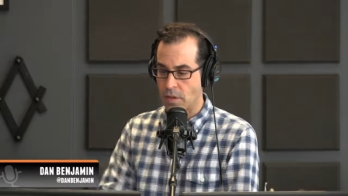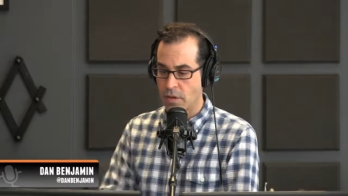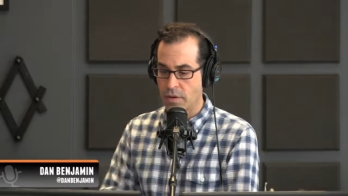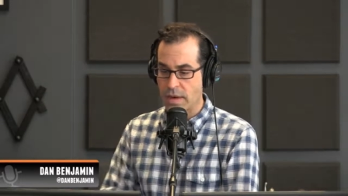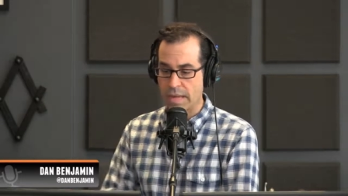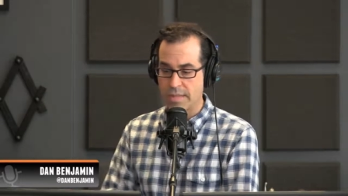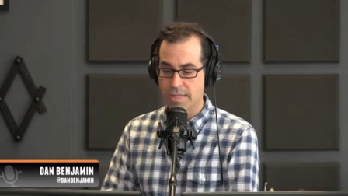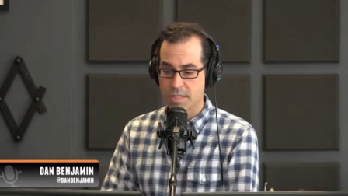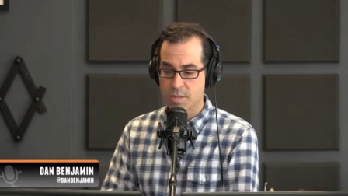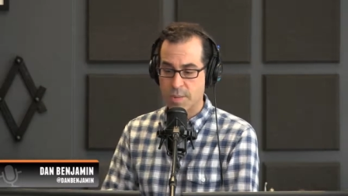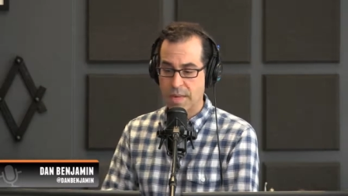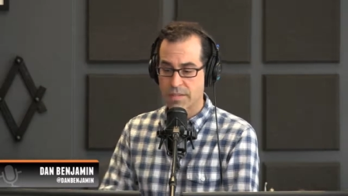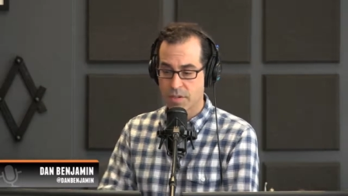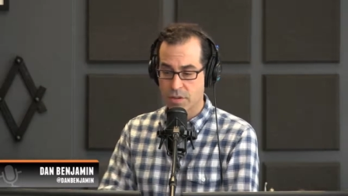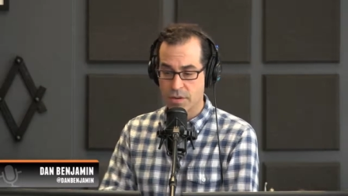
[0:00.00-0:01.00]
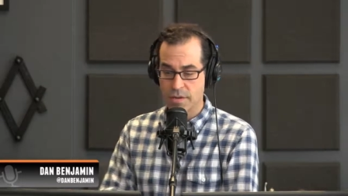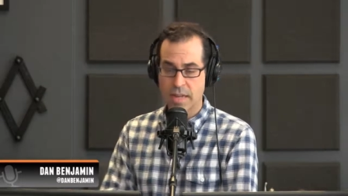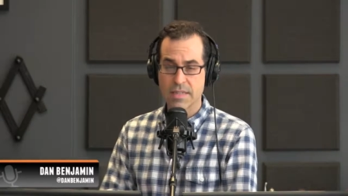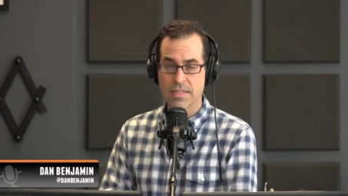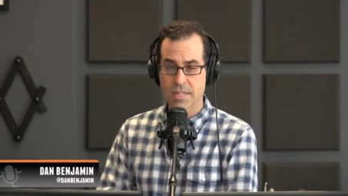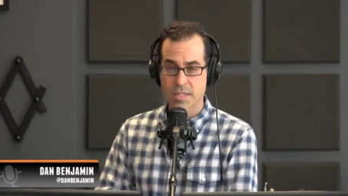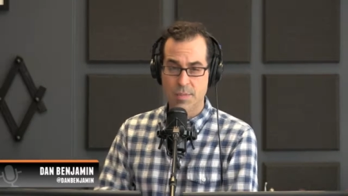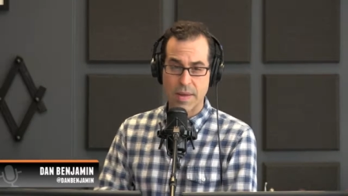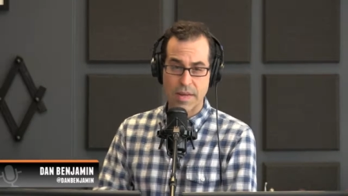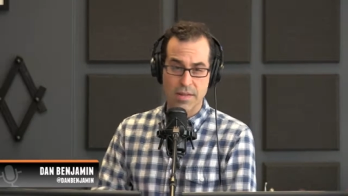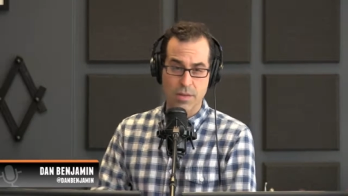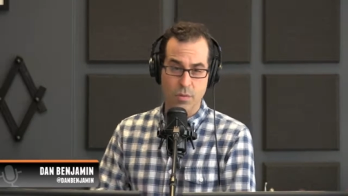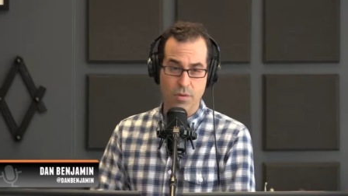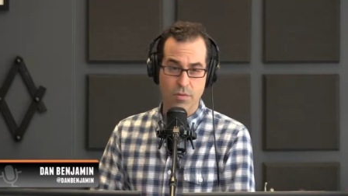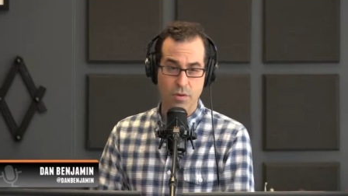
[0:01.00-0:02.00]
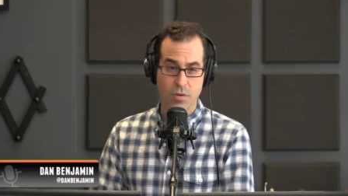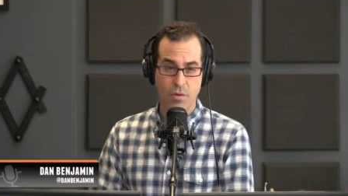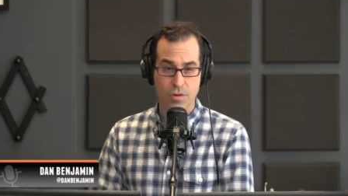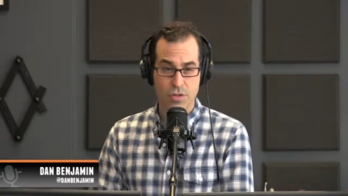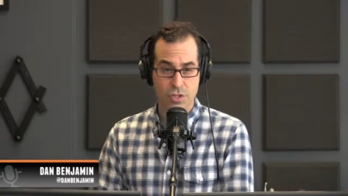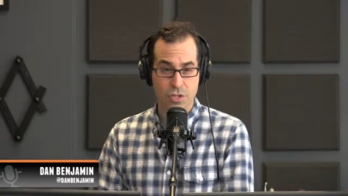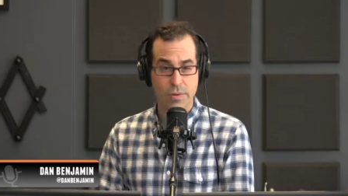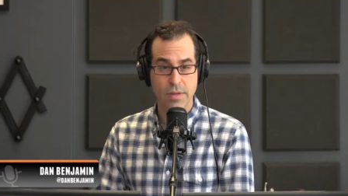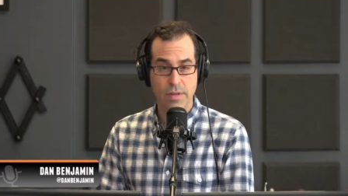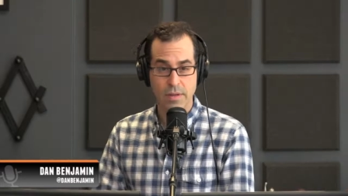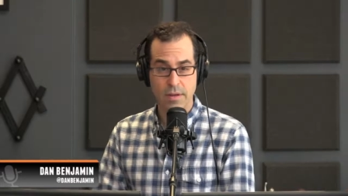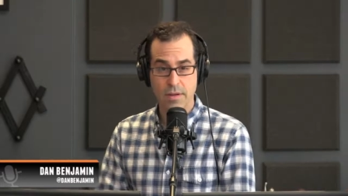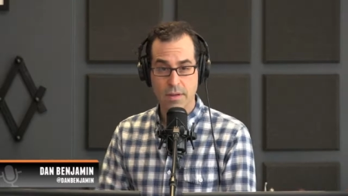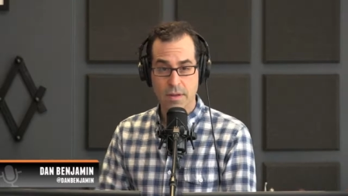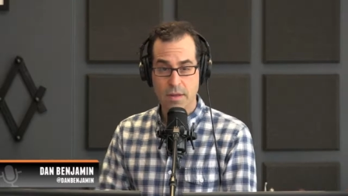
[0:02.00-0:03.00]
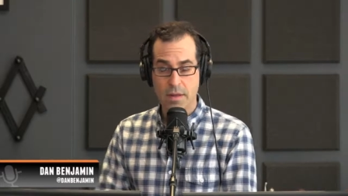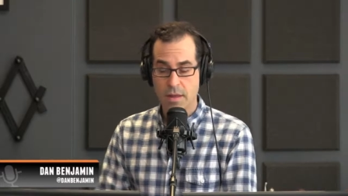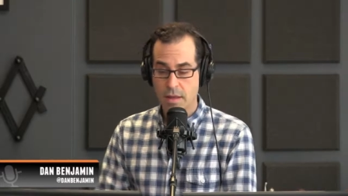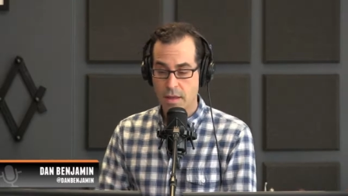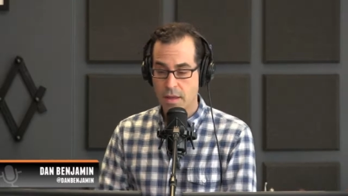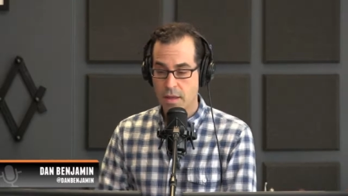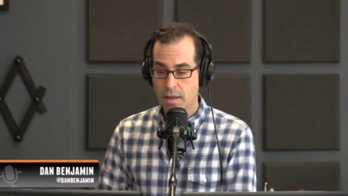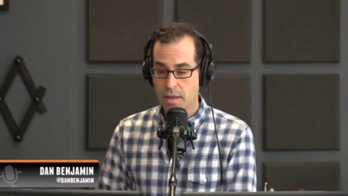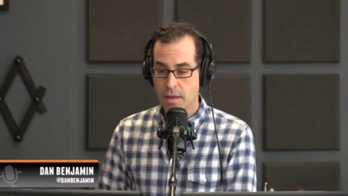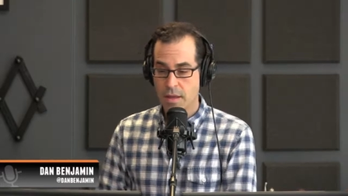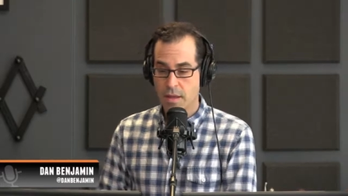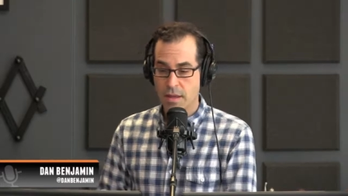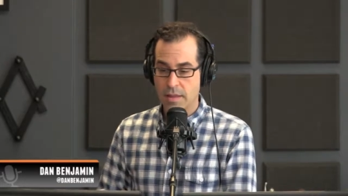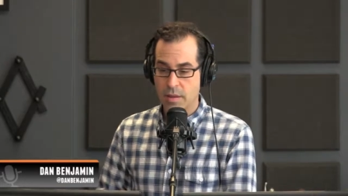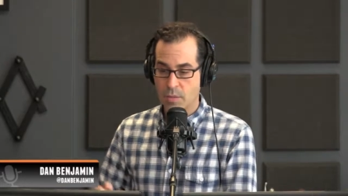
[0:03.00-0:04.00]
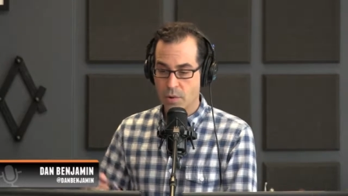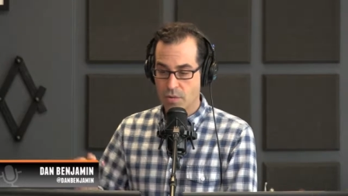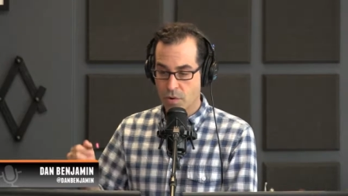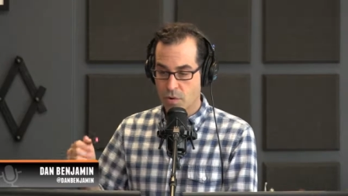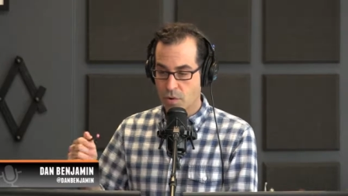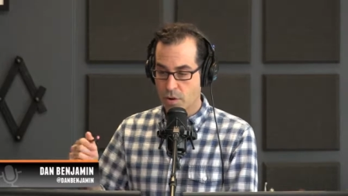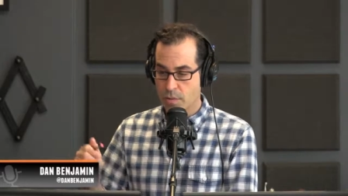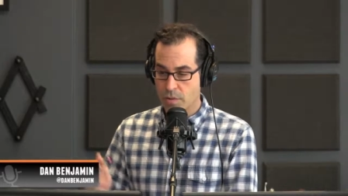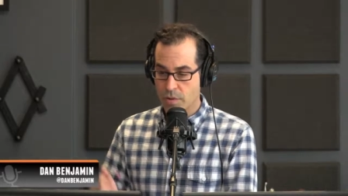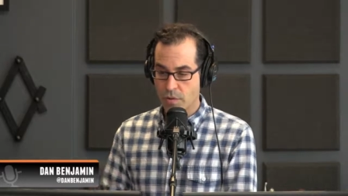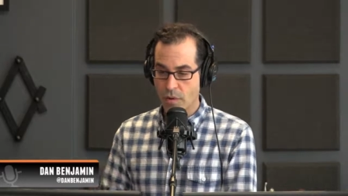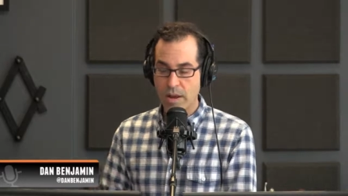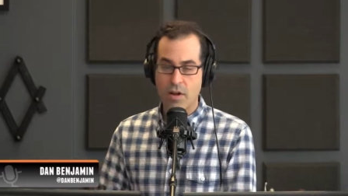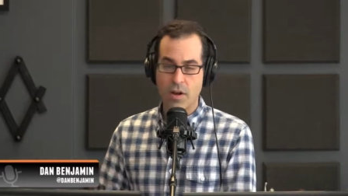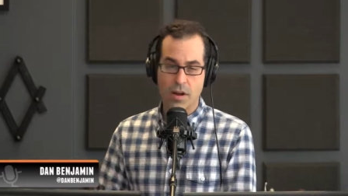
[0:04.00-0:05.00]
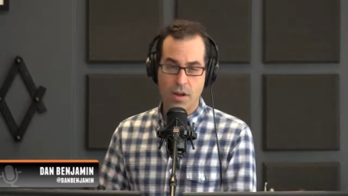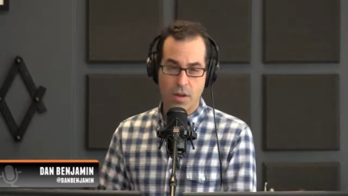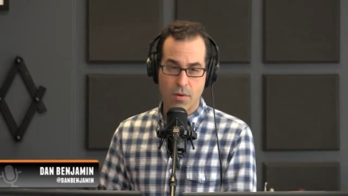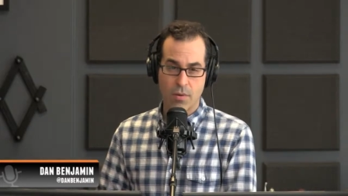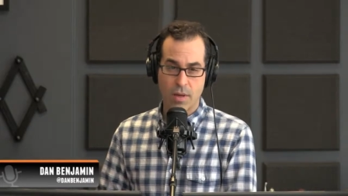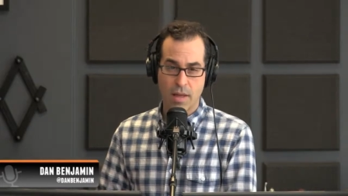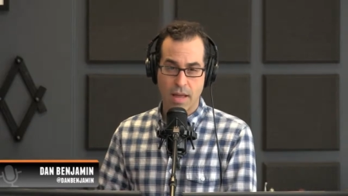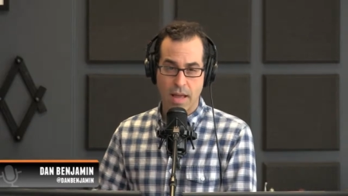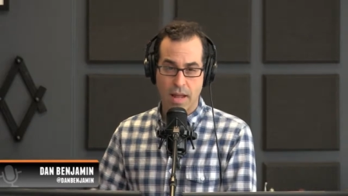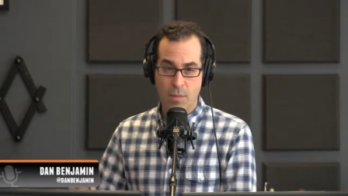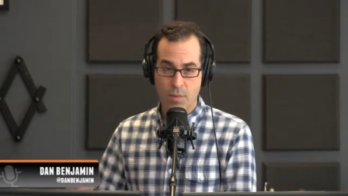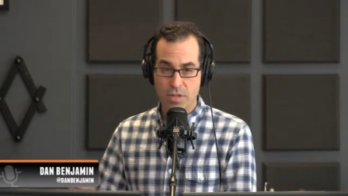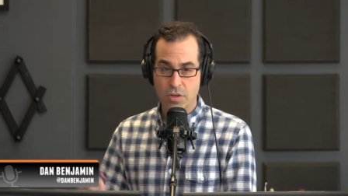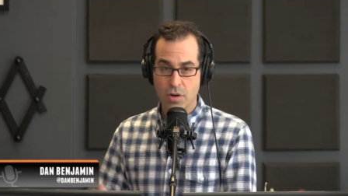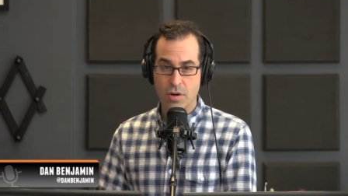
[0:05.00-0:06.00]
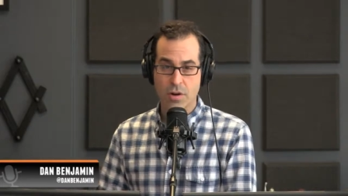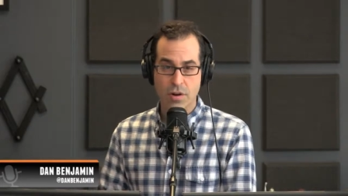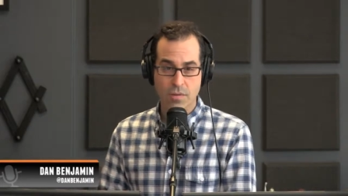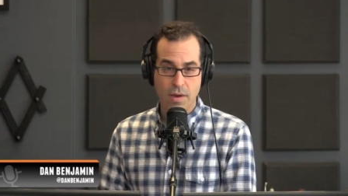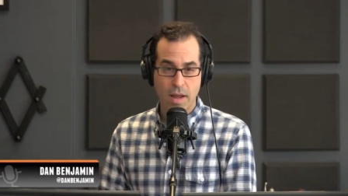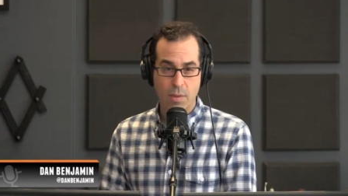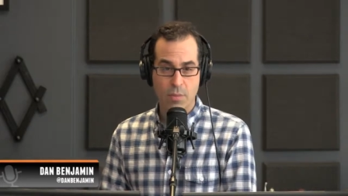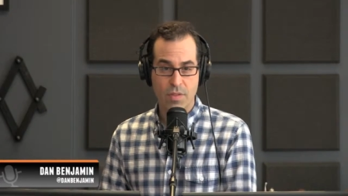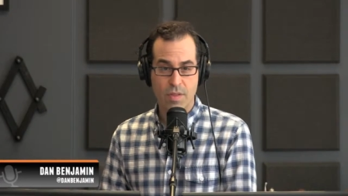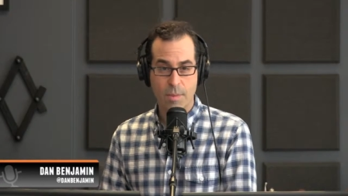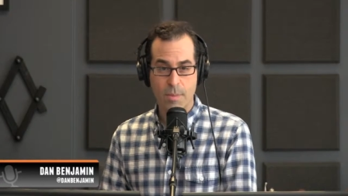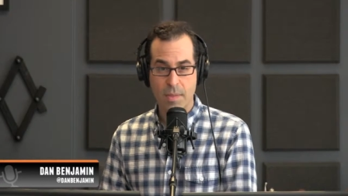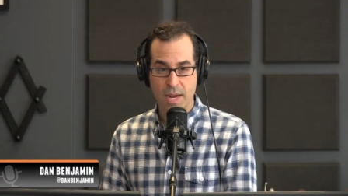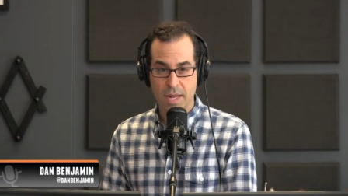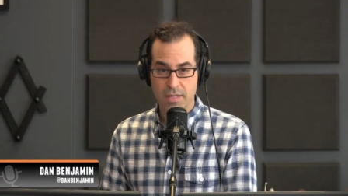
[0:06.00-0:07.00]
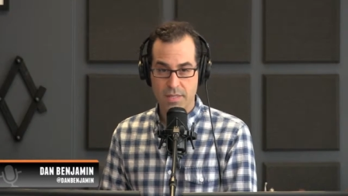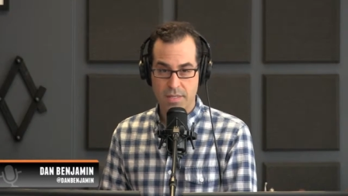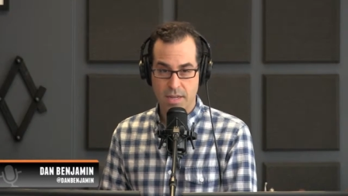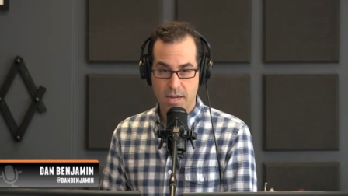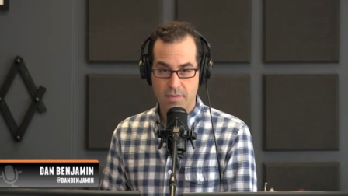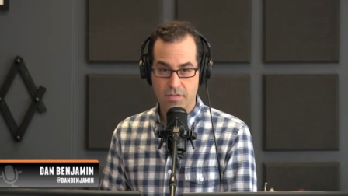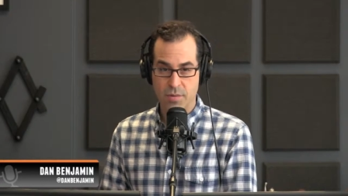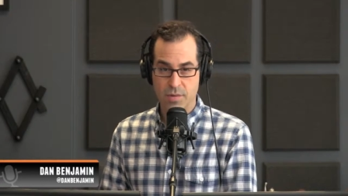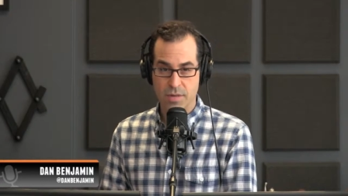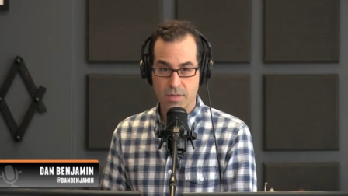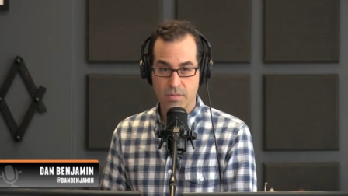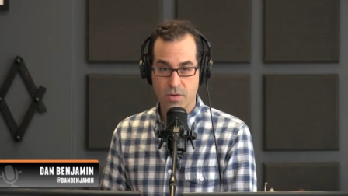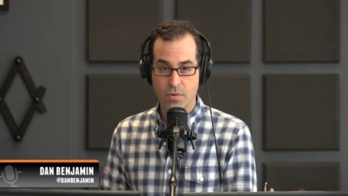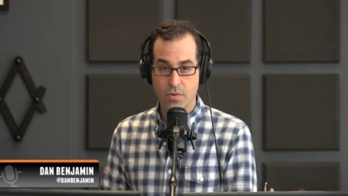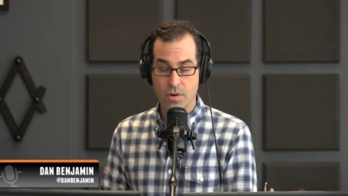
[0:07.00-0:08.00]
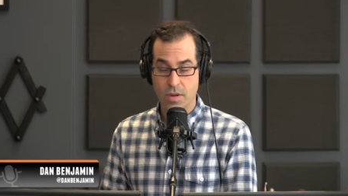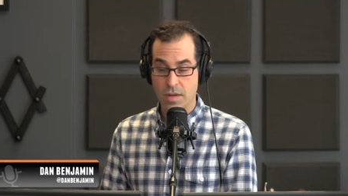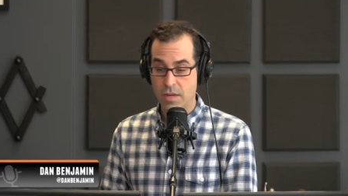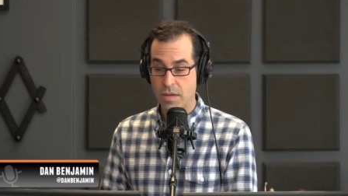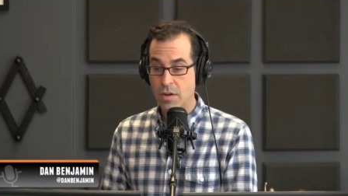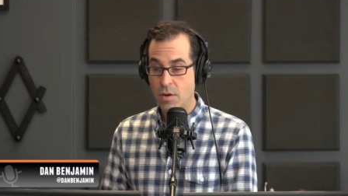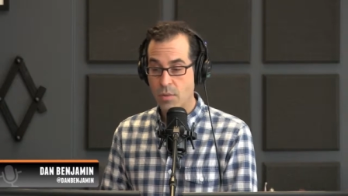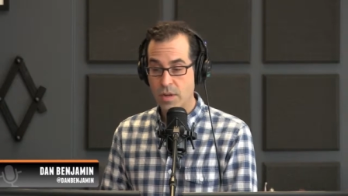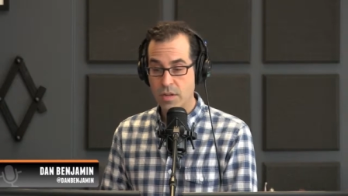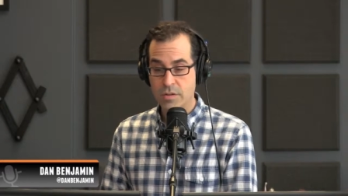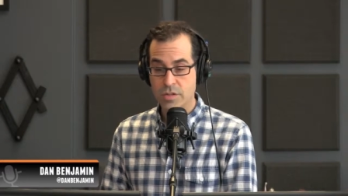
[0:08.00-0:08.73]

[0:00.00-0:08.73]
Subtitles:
You guys expect that we record a show here and that we record it with great audio and then we turn it around within minutes after we're done recording. And you know what?